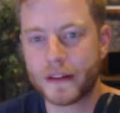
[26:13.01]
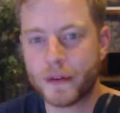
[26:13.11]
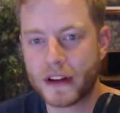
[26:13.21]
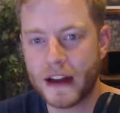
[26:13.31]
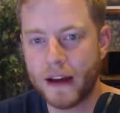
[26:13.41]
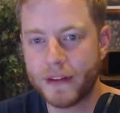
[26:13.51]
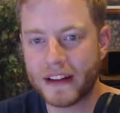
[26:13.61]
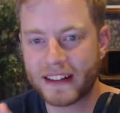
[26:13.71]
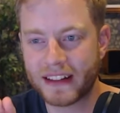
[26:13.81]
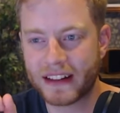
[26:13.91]
If you can have
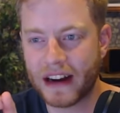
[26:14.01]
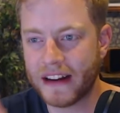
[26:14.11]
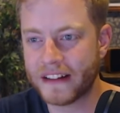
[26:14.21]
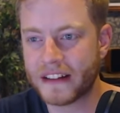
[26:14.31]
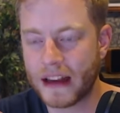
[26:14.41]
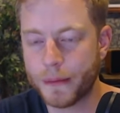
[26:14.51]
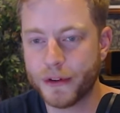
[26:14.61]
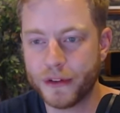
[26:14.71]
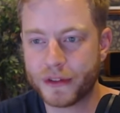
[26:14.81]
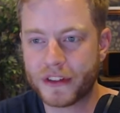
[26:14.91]
that kind of
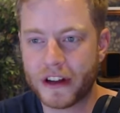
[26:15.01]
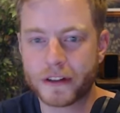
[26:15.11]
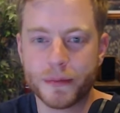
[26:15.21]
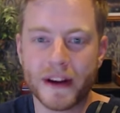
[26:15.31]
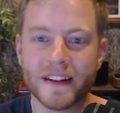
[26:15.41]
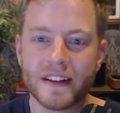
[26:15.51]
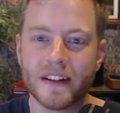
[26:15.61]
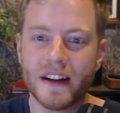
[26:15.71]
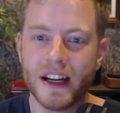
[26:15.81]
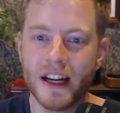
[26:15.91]
stable touch base,